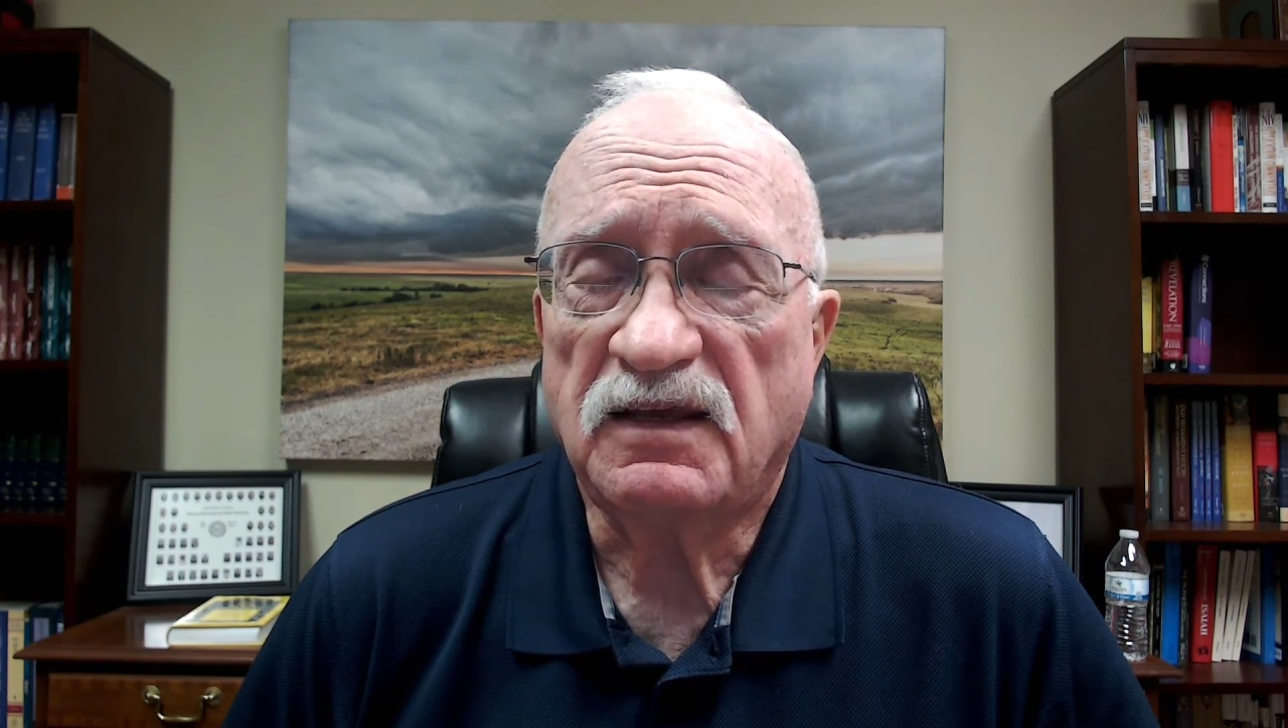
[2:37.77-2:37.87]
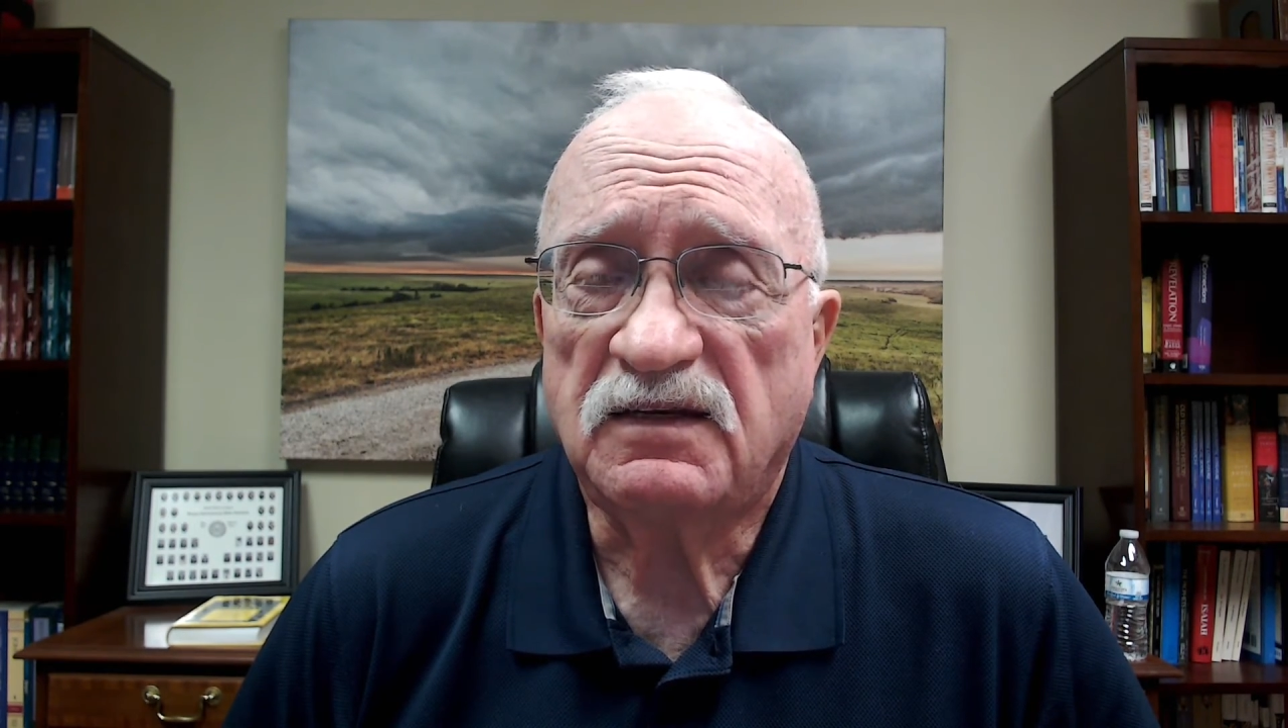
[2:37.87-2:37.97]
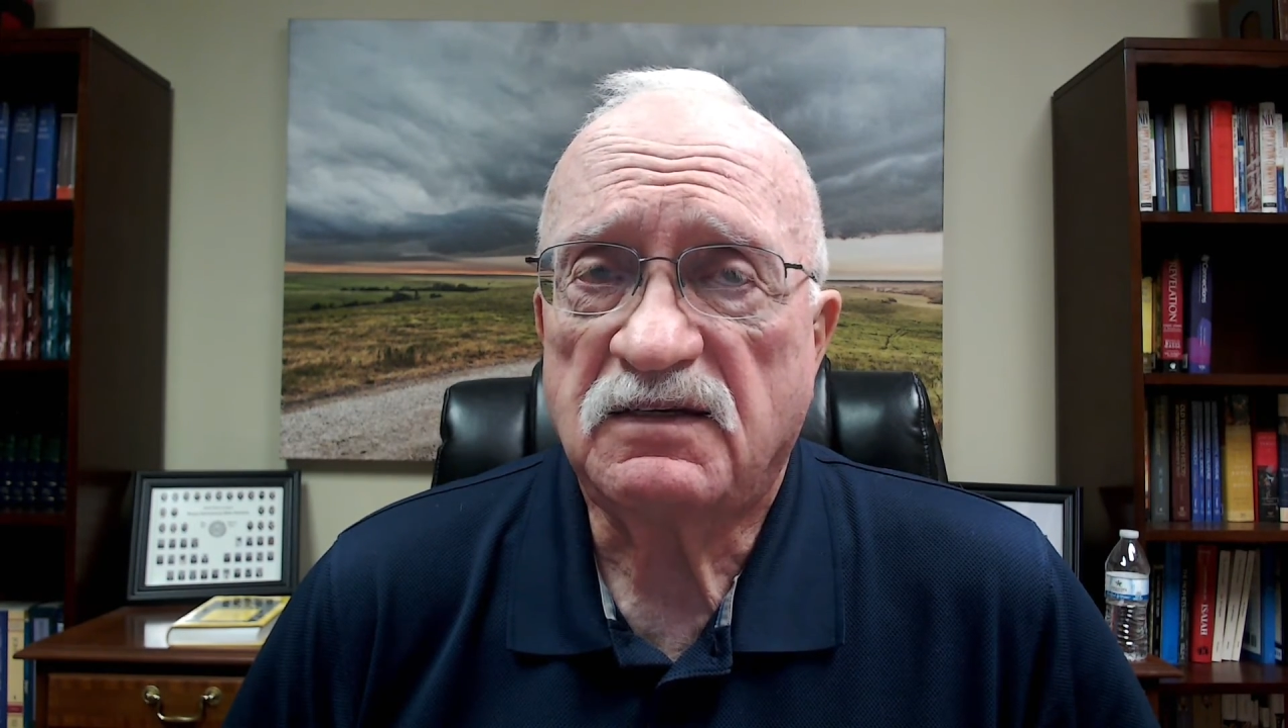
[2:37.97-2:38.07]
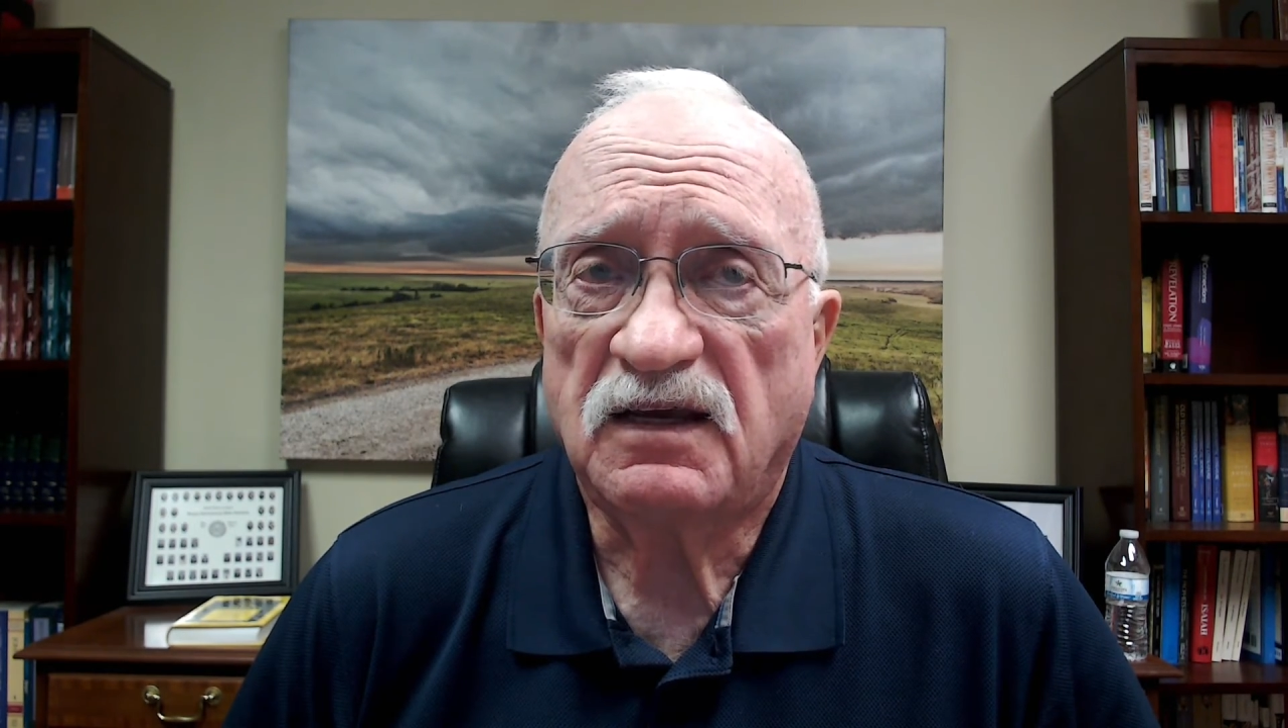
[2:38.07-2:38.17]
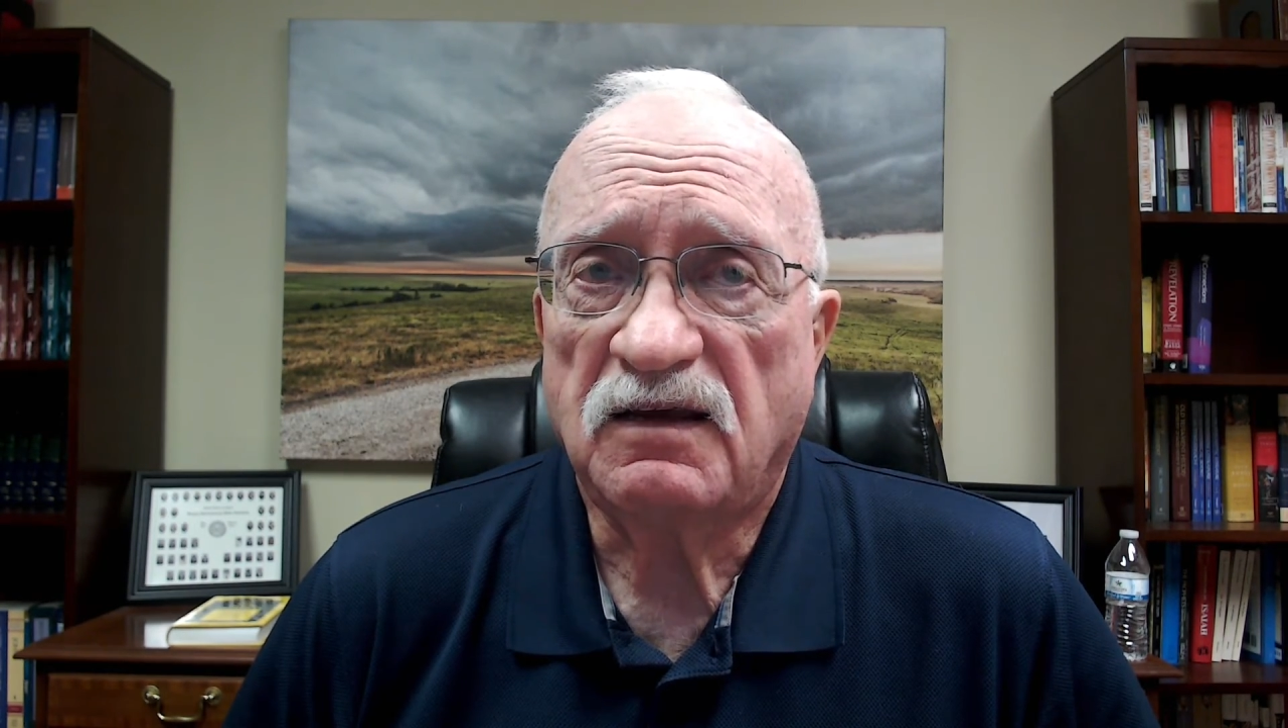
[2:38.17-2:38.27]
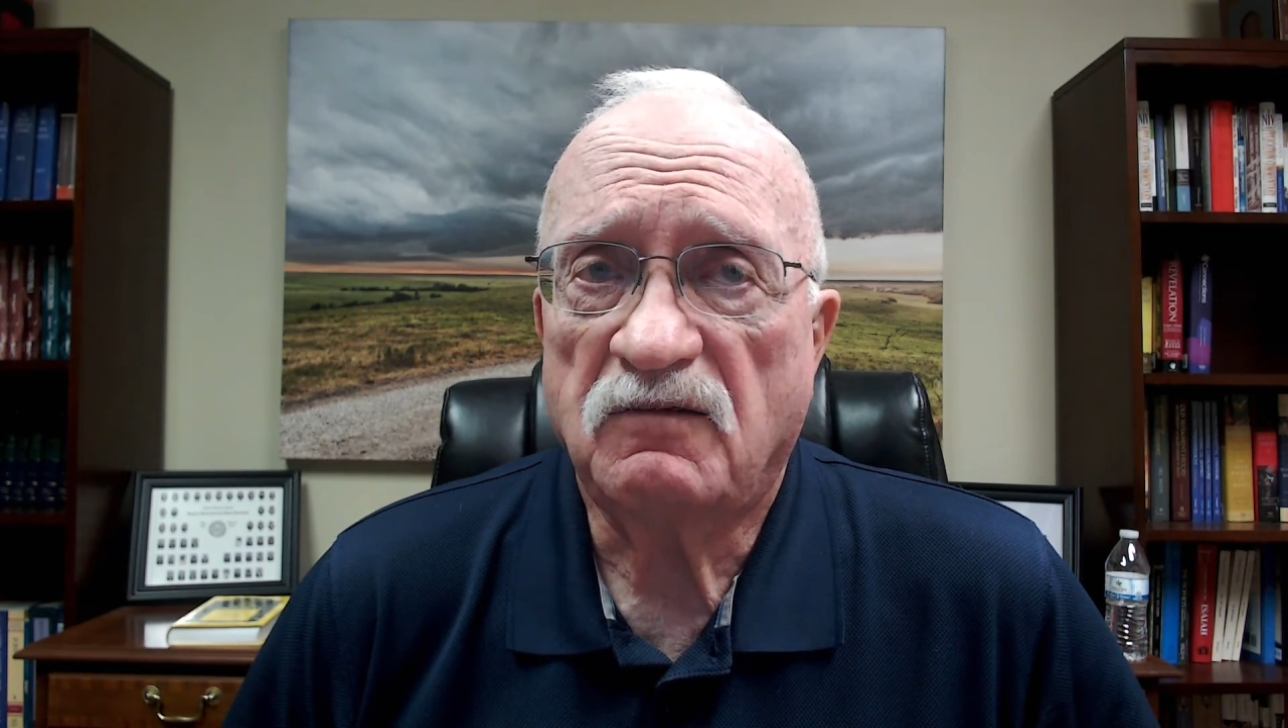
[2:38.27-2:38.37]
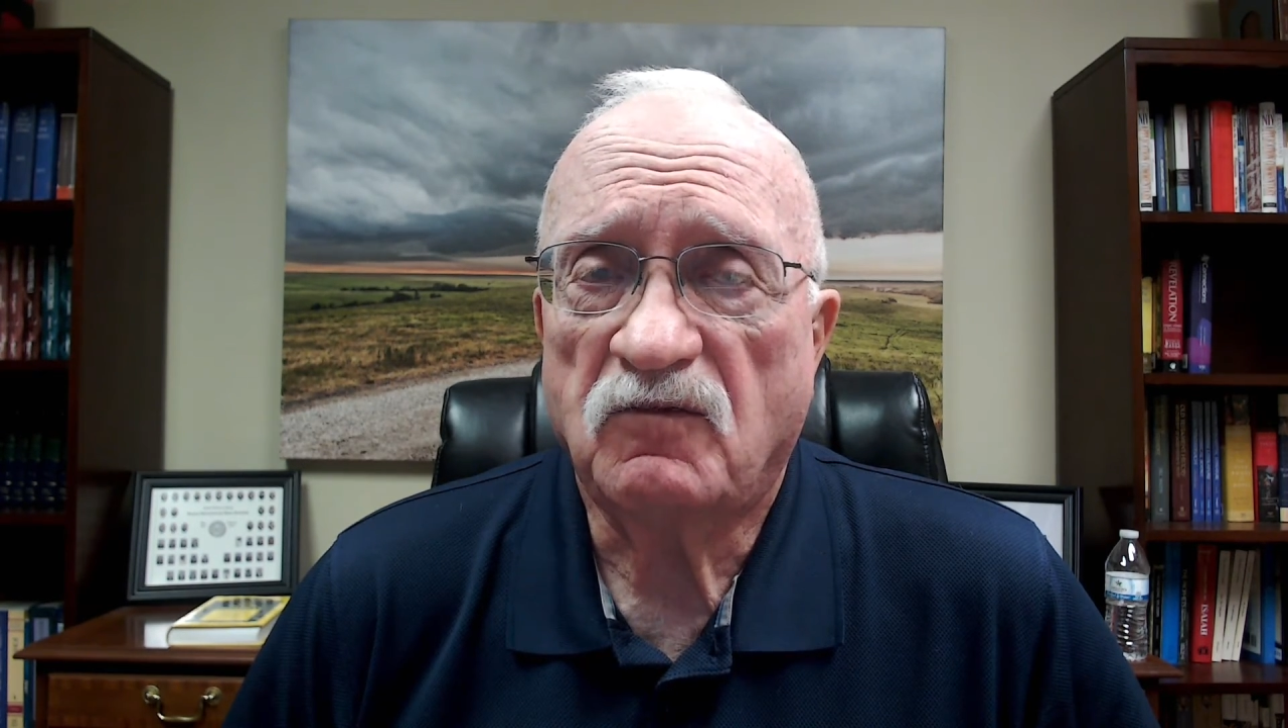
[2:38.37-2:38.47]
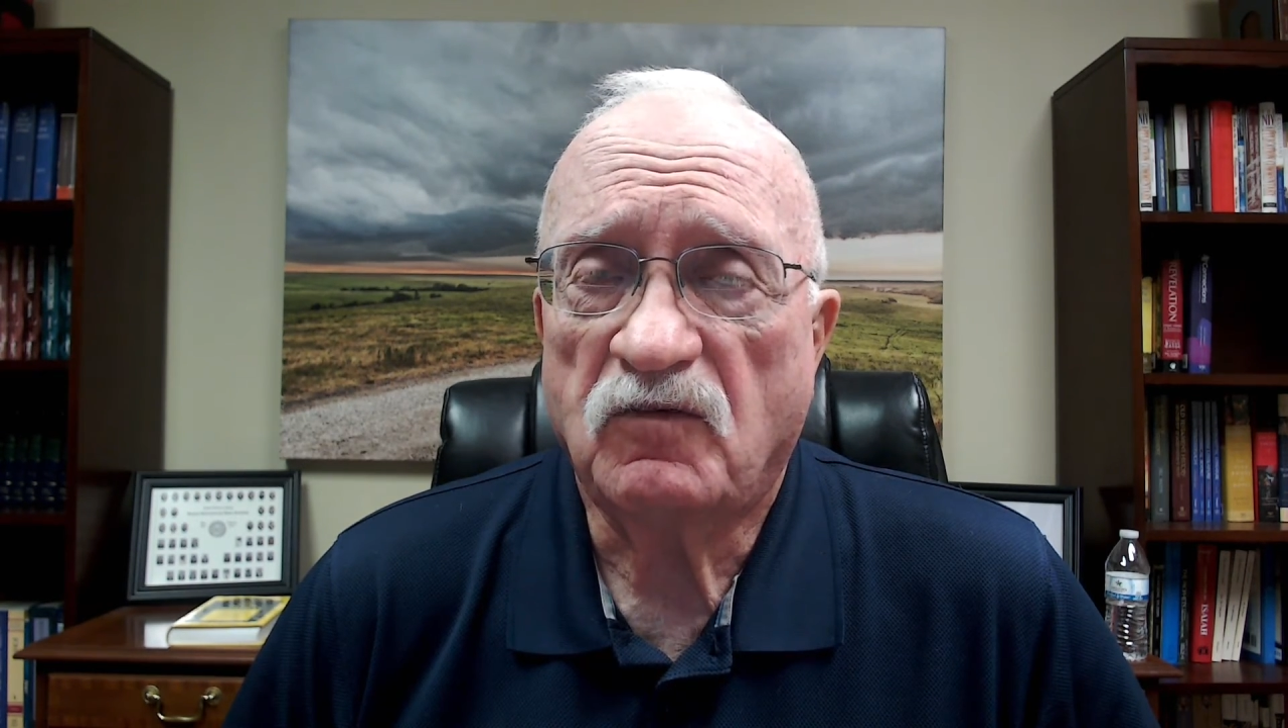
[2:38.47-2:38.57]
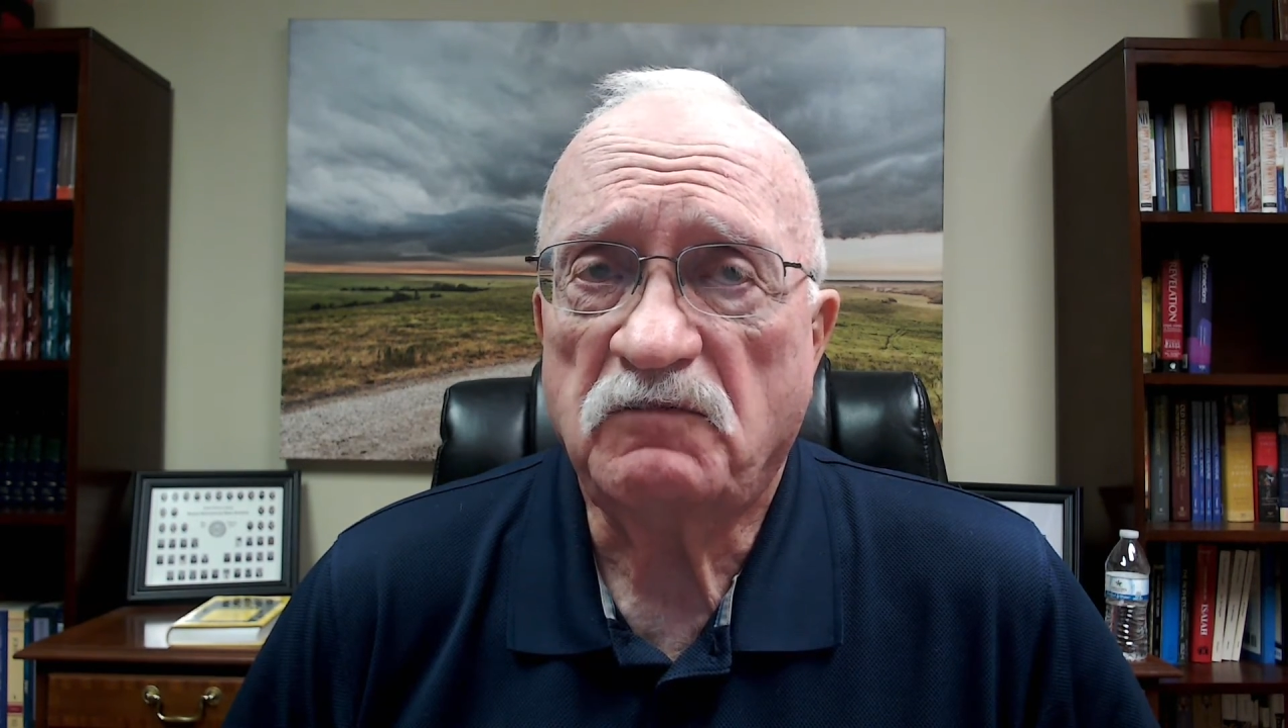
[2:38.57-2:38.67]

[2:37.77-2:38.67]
that